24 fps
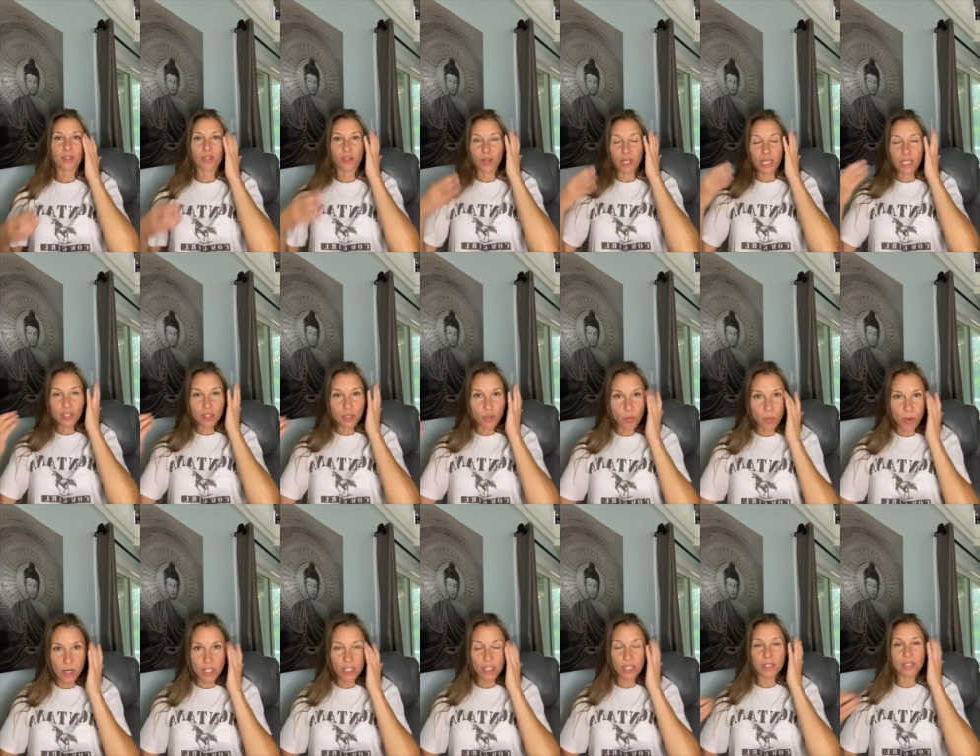Your
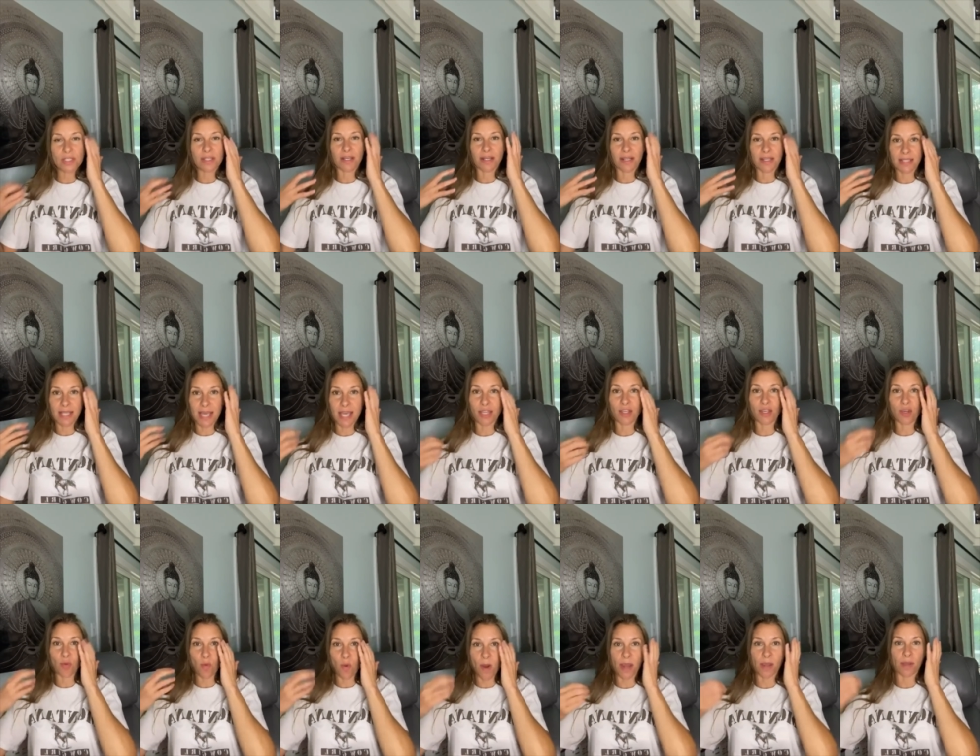intuition's going to
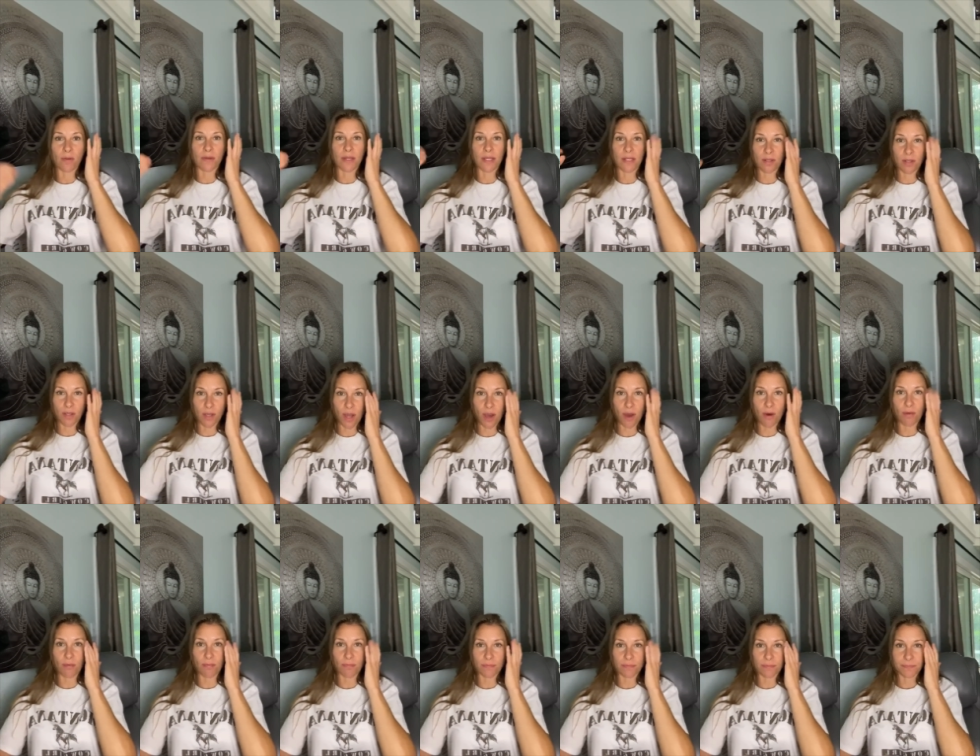take you where you need to
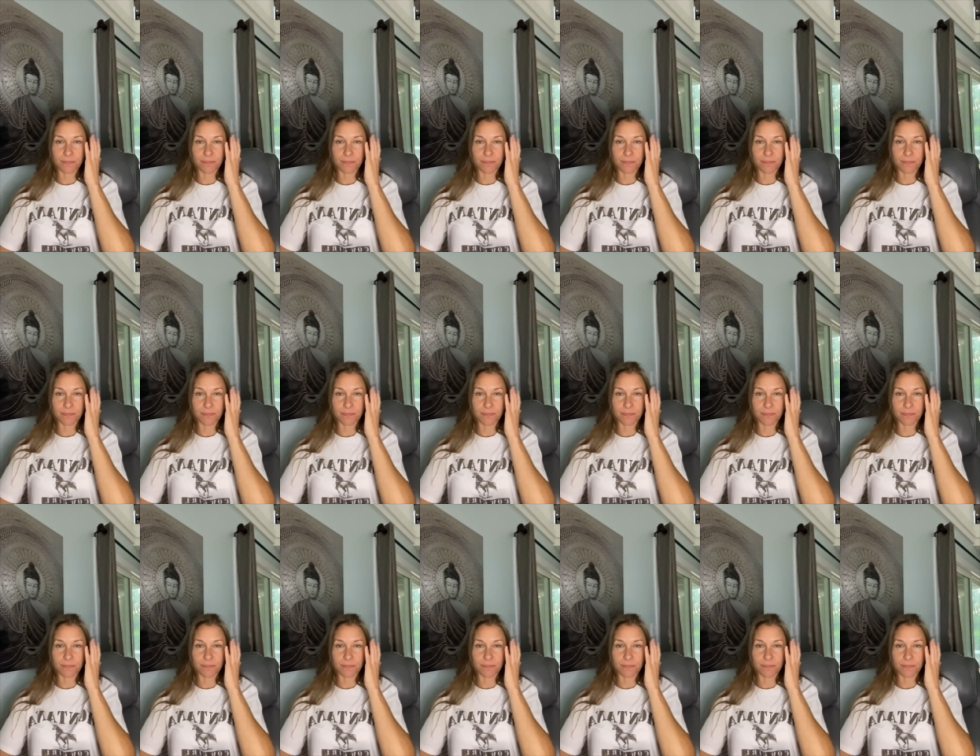go.